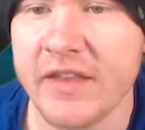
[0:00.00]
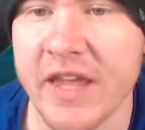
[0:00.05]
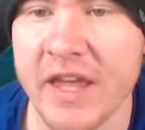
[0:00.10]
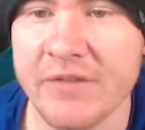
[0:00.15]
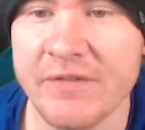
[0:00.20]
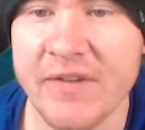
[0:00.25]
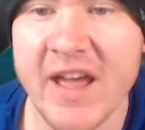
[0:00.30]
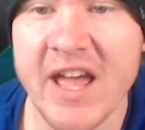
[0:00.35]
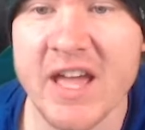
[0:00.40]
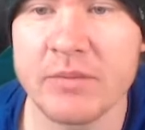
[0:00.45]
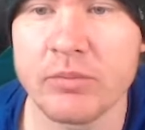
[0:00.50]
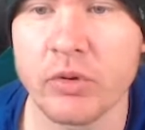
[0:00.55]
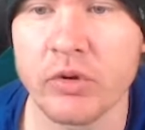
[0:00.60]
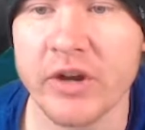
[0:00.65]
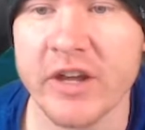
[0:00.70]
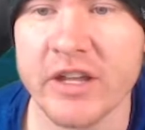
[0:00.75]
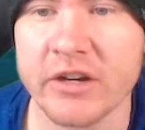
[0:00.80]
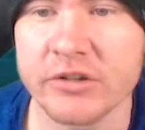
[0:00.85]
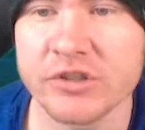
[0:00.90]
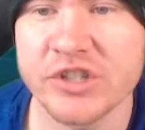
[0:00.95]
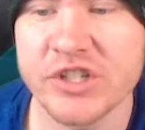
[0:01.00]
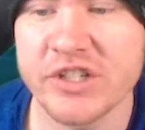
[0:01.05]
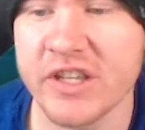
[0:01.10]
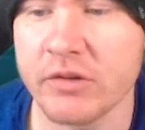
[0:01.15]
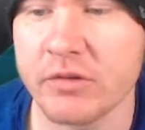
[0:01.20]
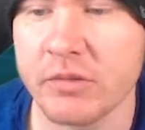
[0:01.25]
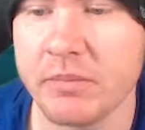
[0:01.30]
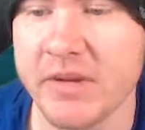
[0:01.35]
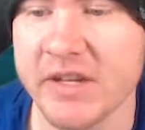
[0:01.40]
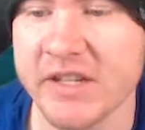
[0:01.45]
If I had more energy,
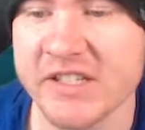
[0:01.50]
there would be a